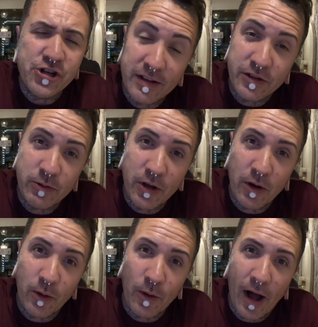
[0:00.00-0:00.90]
As you
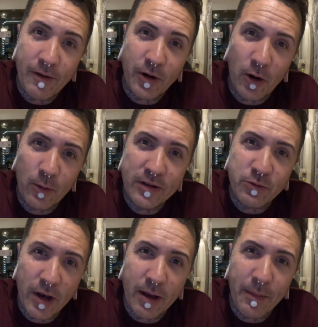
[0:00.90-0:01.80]
know, I've always
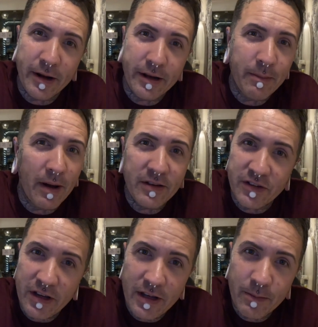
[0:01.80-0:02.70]
recommended in my
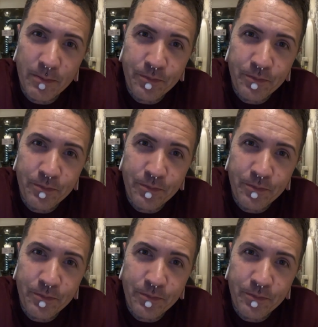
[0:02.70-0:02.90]
zine,